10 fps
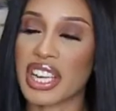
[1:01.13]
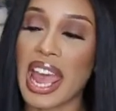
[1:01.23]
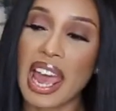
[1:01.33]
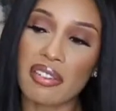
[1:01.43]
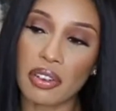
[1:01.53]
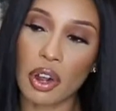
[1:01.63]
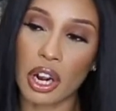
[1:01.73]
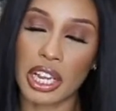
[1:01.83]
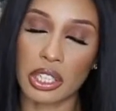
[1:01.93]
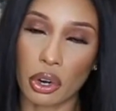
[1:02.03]
I have
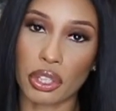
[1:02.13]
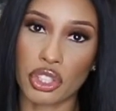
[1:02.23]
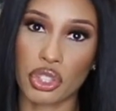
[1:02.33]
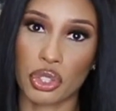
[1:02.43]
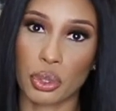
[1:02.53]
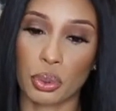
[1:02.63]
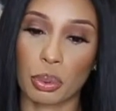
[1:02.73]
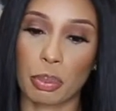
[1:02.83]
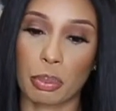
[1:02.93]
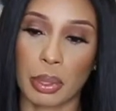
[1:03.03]
an orange
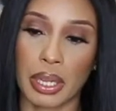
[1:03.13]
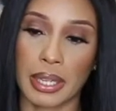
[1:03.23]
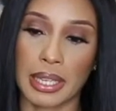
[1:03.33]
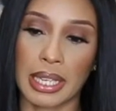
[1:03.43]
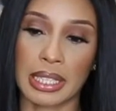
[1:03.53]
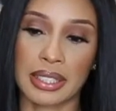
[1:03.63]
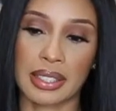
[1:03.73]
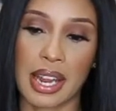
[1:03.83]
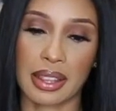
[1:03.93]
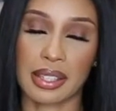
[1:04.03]
shoe, but it's
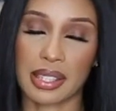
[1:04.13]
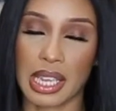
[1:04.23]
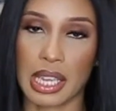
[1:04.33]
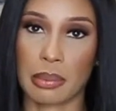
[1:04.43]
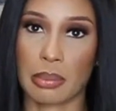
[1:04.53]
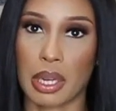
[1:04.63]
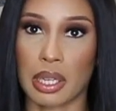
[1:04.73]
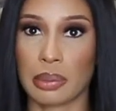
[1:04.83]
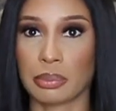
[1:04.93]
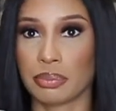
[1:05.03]
not the
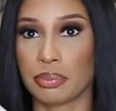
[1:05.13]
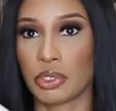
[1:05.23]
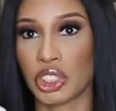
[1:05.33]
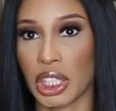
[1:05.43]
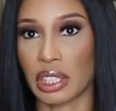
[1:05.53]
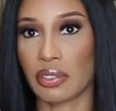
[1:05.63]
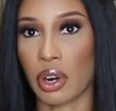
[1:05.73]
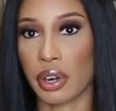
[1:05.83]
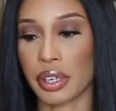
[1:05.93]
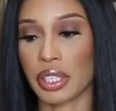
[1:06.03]
same shade of
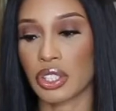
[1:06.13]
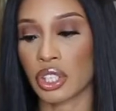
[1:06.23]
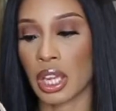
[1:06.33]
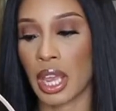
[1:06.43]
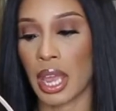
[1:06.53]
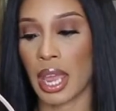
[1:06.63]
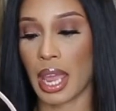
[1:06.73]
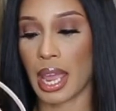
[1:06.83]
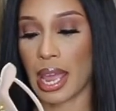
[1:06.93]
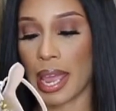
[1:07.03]
orange.
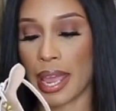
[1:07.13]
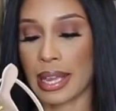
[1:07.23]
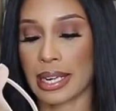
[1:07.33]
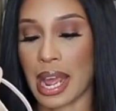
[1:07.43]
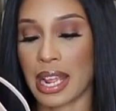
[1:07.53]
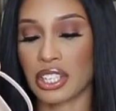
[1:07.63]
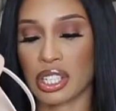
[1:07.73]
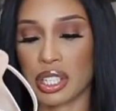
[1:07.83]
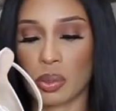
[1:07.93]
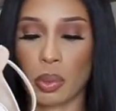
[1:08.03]
And I
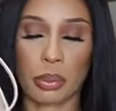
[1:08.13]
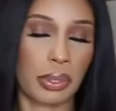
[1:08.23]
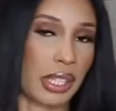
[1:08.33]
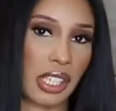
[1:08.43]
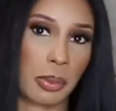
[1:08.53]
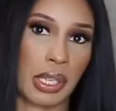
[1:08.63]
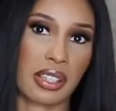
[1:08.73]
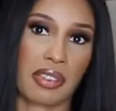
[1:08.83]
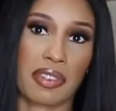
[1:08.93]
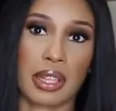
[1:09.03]
just went with these
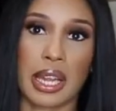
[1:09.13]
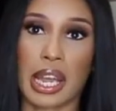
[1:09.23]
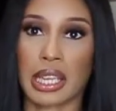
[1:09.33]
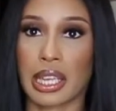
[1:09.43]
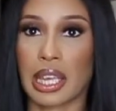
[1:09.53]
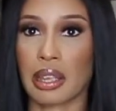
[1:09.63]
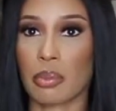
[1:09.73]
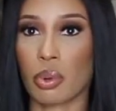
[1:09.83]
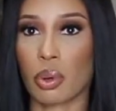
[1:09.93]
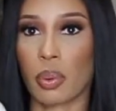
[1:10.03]
because I felt like I could
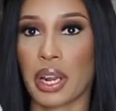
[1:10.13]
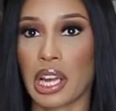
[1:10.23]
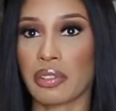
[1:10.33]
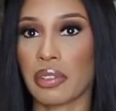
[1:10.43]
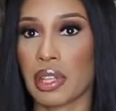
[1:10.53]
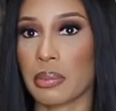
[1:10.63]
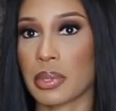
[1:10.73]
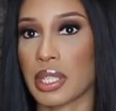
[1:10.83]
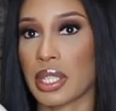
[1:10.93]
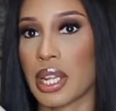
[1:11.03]
get more wear out of them,
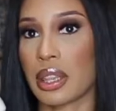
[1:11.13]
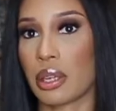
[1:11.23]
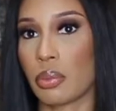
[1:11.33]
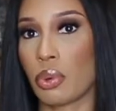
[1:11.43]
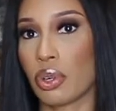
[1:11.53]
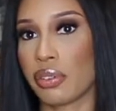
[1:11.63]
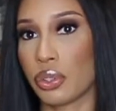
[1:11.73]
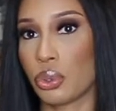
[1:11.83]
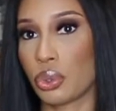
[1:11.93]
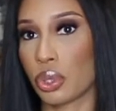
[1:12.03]
seeing that they're more of a
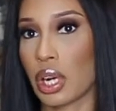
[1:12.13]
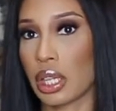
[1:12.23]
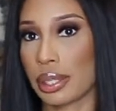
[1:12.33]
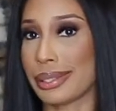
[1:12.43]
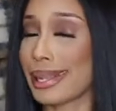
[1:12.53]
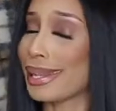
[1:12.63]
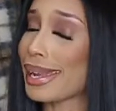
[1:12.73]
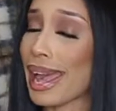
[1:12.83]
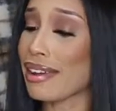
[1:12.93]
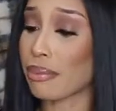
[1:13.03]
neutral color. Not
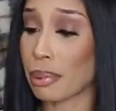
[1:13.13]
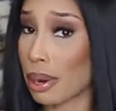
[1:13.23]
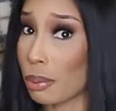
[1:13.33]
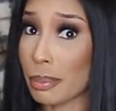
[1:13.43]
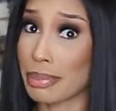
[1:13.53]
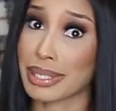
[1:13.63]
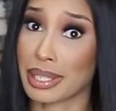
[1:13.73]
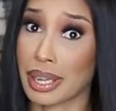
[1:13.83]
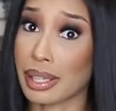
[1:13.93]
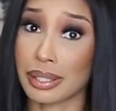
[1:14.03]
like I have a problem with
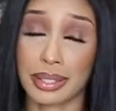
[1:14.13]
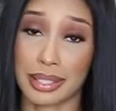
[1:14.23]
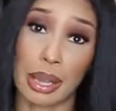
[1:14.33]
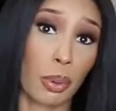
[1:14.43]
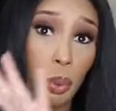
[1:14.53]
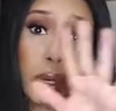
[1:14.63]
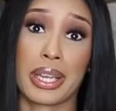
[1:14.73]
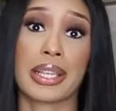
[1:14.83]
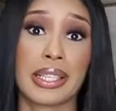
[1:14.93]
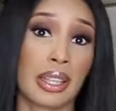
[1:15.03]
mixing colors, because I will
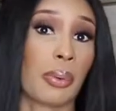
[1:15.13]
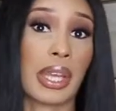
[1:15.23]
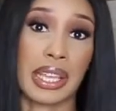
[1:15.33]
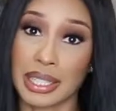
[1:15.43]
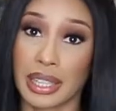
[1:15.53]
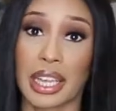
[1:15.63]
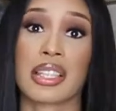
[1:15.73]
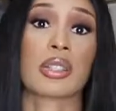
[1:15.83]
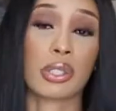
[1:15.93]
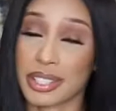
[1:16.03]
wear anything with anything
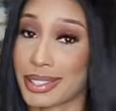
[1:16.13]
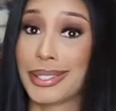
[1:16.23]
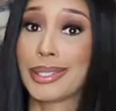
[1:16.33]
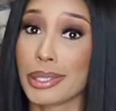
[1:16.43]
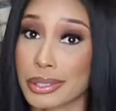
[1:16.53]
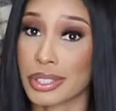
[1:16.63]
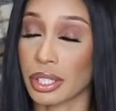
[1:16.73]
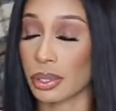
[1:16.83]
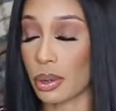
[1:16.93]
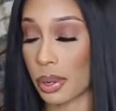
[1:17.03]
as long as it looks
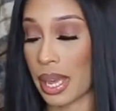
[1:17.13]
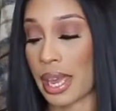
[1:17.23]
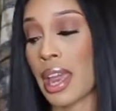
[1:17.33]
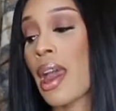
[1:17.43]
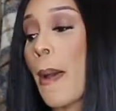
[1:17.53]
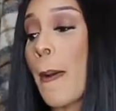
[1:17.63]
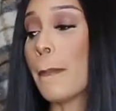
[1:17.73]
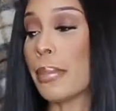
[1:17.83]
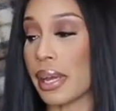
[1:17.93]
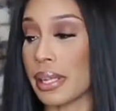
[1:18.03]
good, okay?
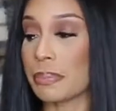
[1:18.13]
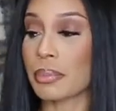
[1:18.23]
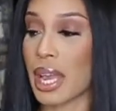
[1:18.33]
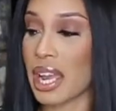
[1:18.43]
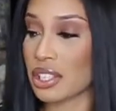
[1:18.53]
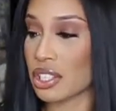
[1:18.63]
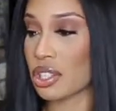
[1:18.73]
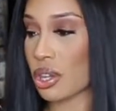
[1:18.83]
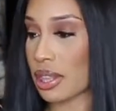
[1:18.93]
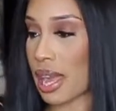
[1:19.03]
But I just
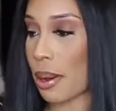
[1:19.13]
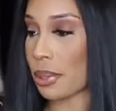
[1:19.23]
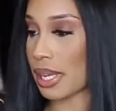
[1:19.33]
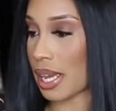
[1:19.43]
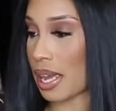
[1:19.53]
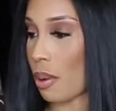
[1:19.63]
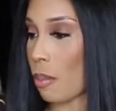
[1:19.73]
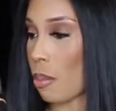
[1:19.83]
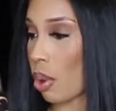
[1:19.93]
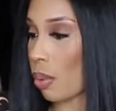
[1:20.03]
thought that I would get
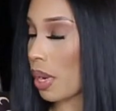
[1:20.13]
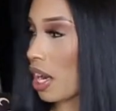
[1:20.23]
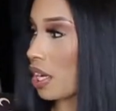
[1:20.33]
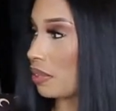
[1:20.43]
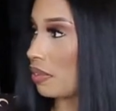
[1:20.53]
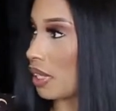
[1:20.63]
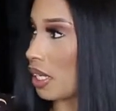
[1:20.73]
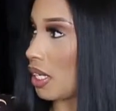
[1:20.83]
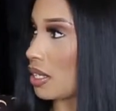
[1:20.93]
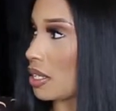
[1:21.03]
more wear out of
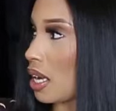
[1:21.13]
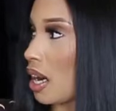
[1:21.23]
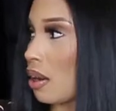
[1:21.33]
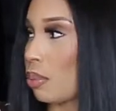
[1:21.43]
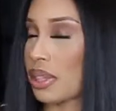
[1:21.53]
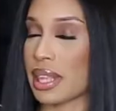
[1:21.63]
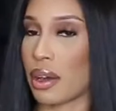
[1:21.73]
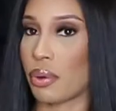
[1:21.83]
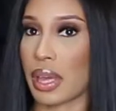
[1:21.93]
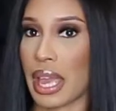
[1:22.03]
these
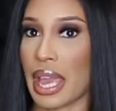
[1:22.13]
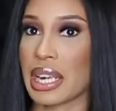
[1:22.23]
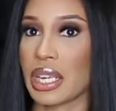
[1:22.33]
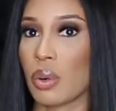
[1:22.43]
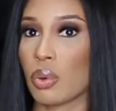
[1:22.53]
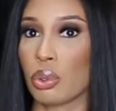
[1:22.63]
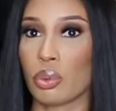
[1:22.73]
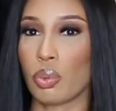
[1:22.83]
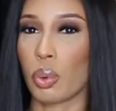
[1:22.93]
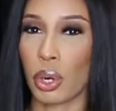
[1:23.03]
without any
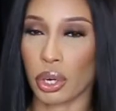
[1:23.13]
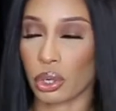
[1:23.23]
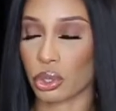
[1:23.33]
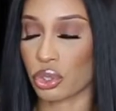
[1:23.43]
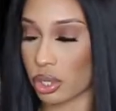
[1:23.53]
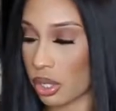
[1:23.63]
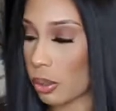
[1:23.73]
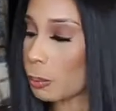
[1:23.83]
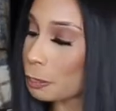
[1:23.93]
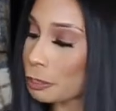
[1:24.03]
work or
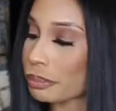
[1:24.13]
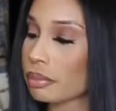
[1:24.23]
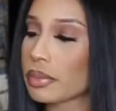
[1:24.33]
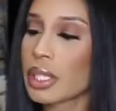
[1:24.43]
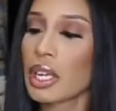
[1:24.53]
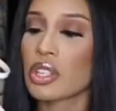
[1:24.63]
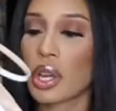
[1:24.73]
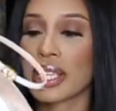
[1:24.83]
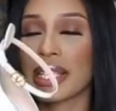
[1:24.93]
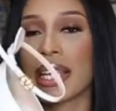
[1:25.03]
struggle. So
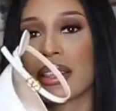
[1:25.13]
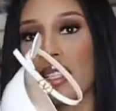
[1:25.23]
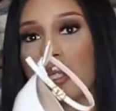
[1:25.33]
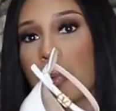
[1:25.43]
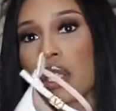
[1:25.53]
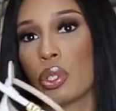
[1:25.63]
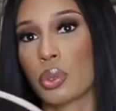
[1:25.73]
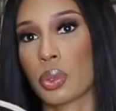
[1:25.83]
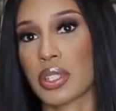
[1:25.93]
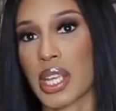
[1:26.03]
I did get this in my
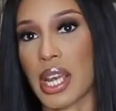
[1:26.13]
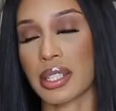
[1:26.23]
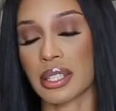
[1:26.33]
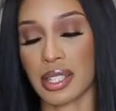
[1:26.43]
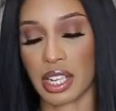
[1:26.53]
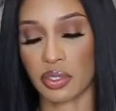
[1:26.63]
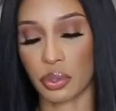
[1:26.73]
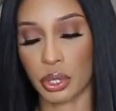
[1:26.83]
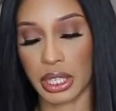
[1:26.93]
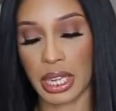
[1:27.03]
usual size, a size
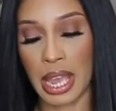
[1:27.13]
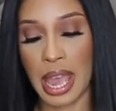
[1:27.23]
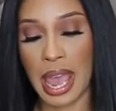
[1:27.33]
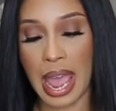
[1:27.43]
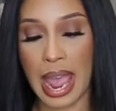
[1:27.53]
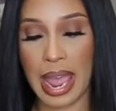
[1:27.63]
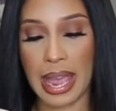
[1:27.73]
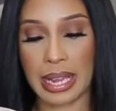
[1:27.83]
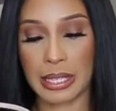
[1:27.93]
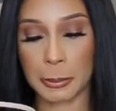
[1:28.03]
40.
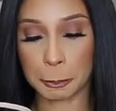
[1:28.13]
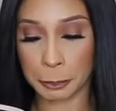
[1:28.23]
And